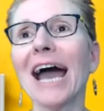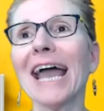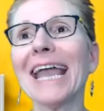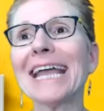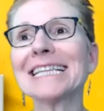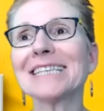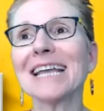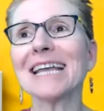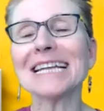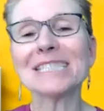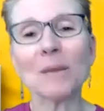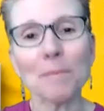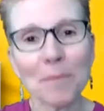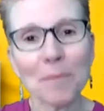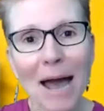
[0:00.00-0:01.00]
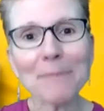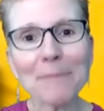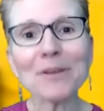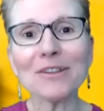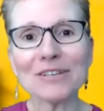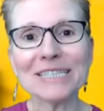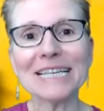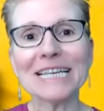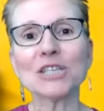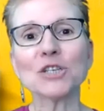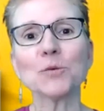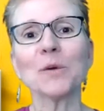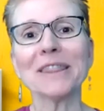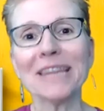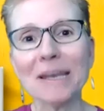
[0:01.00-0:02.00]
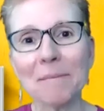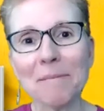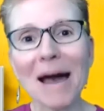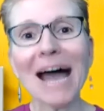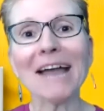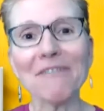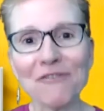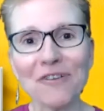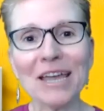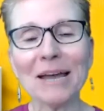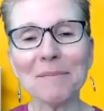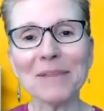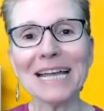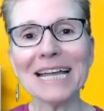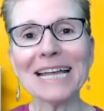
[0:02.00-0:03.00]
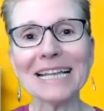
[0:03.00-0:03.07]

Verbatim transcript: it's a popular dish within my family.